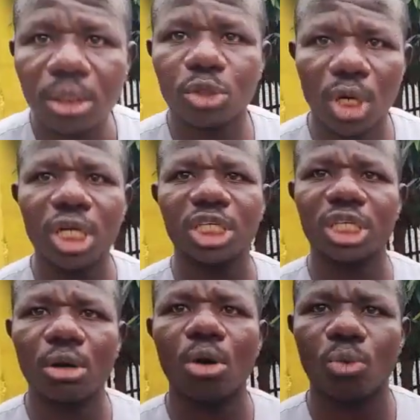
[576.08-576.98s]
during the
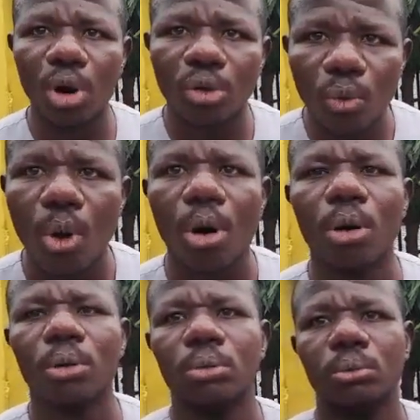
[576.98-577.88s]
Second World
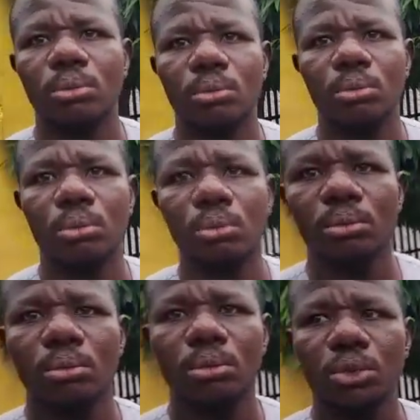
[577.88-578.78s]
War.
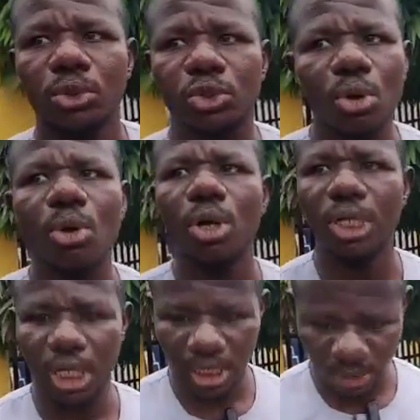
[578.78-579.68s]
So,
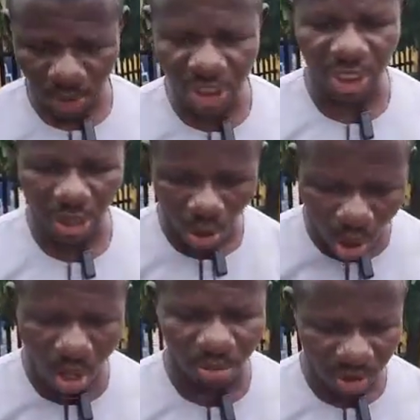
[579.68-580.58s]
with
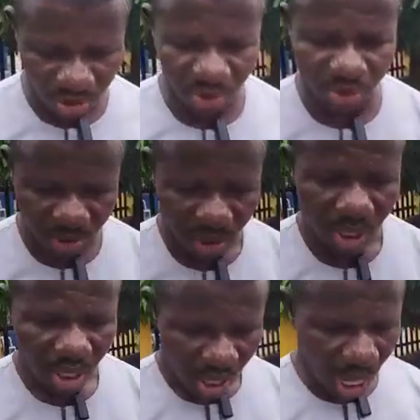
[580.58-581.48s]
all this,
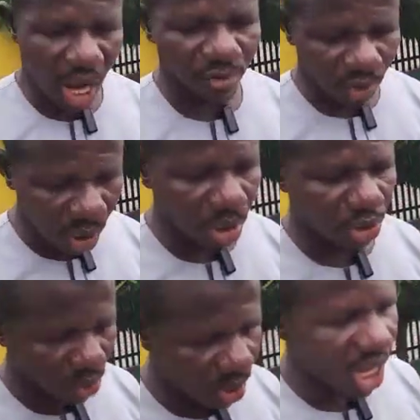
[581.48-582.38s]

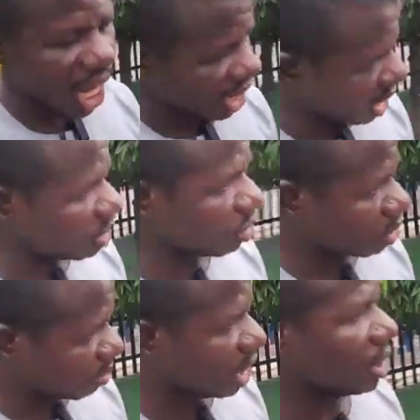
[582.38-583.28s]
you will agree with
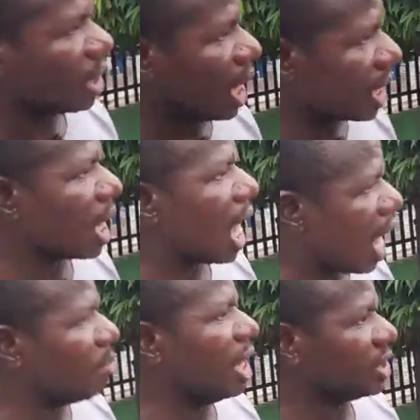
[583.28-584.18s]
me, and
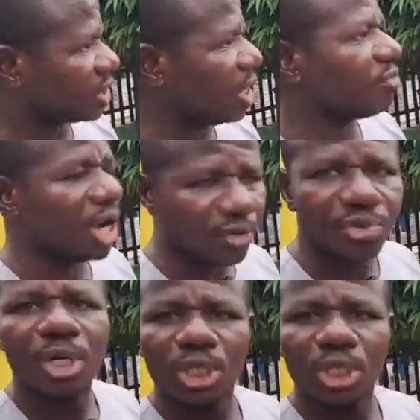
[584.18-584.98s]
I myself have,